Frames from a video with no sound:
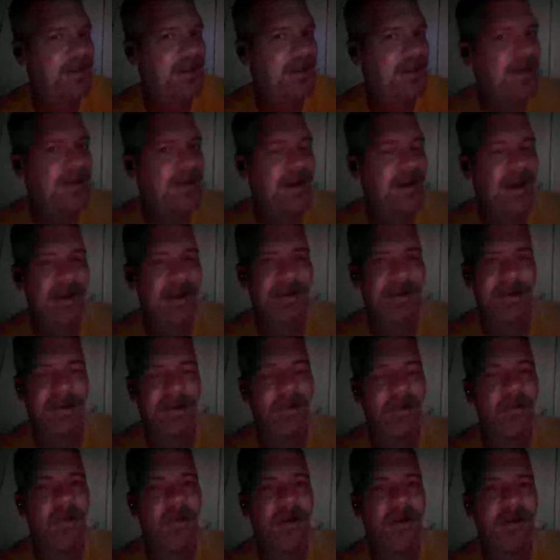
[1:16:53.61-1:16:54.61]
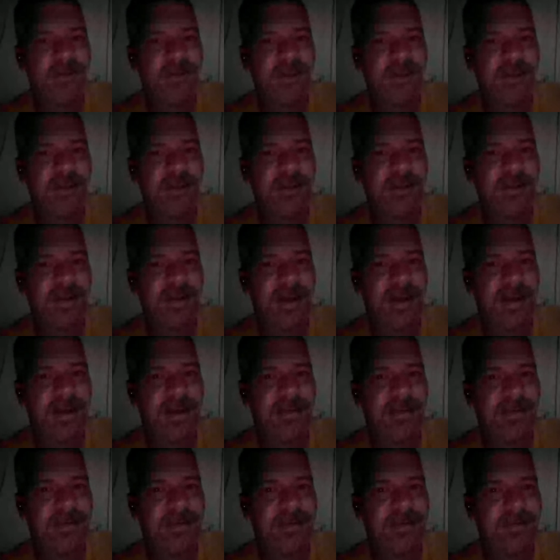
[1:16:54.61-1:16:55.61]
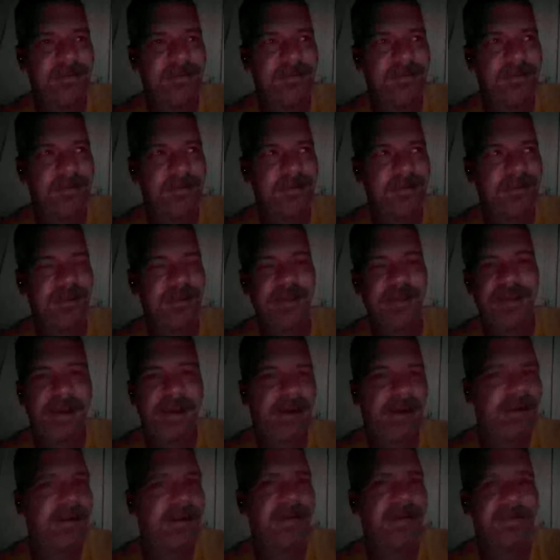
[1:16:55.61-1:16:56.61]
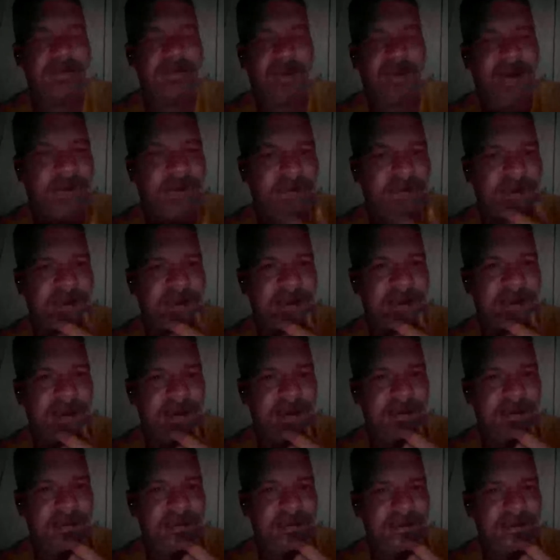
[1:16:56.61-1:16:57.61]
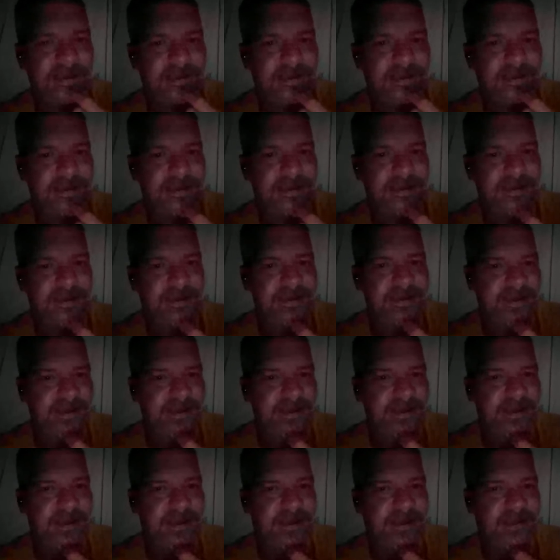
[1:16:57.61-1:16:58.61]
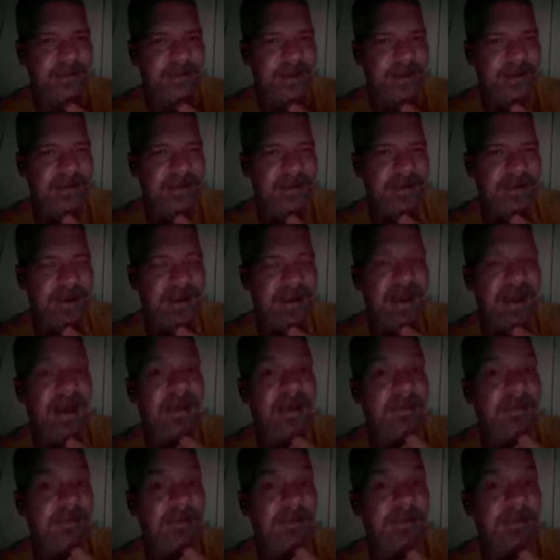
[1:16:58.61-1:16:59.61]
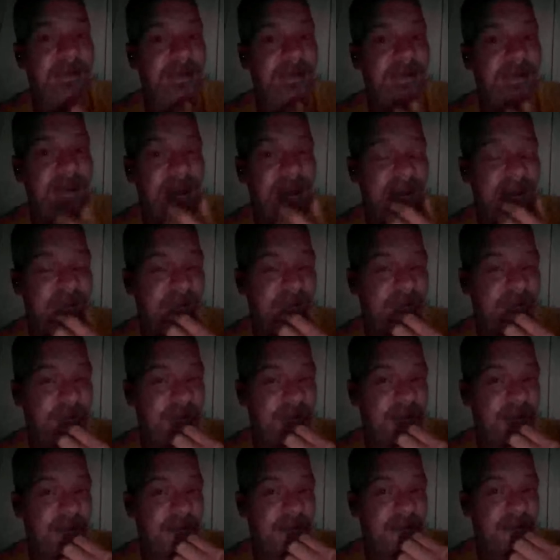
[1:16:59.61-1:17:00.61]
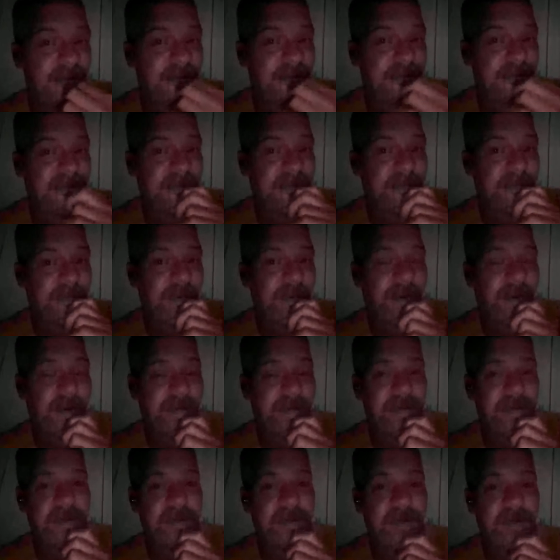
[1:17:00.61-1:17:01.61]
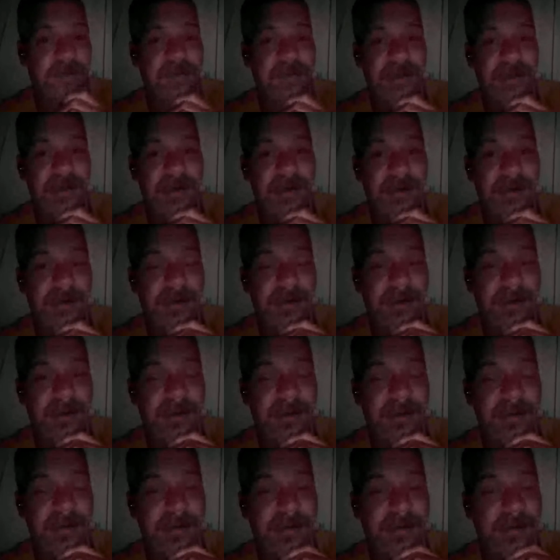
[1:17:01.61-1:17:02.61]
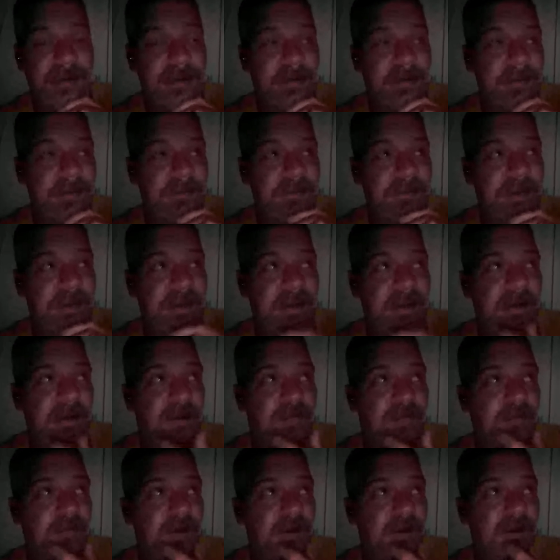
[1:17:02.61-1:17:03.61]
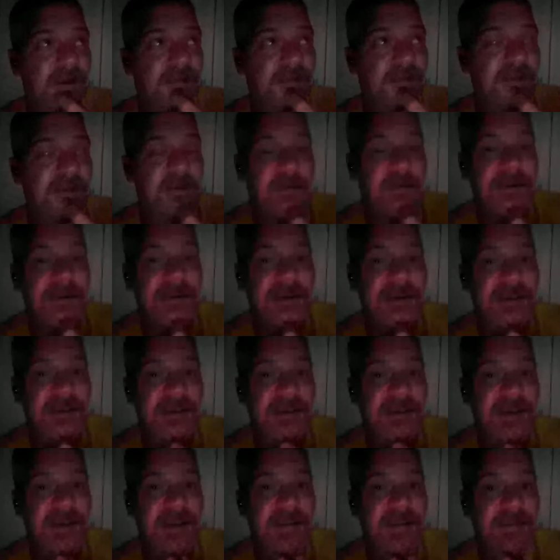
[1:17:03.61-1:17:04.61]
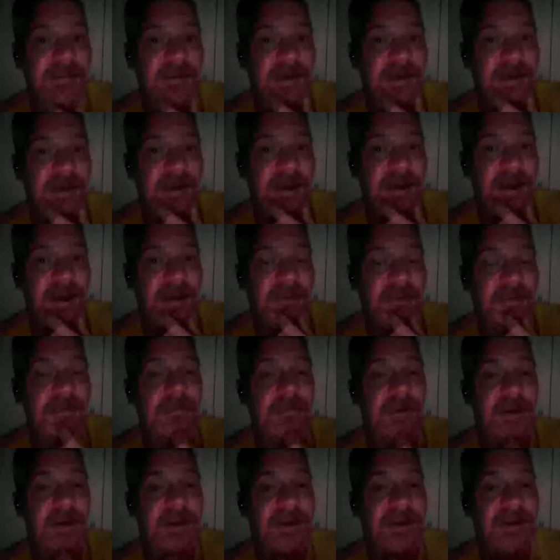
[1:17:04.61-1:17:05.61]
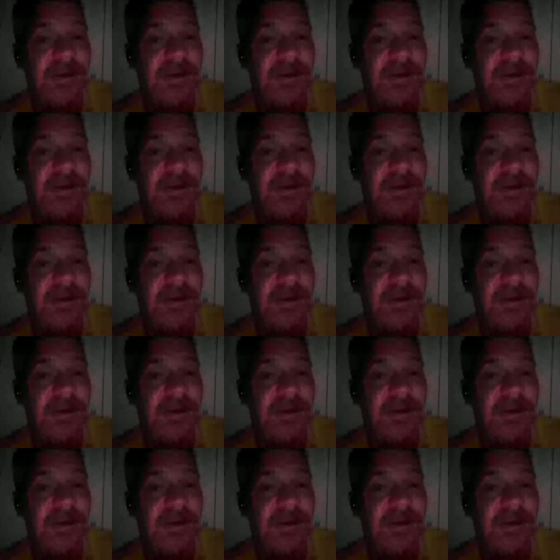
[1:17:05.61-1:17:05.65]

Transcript: and then out of nowhere, she decides, well, she's got to get involved in that. You know what I mean? And that's what has created the problem between me and her again. But if she would just leave everybody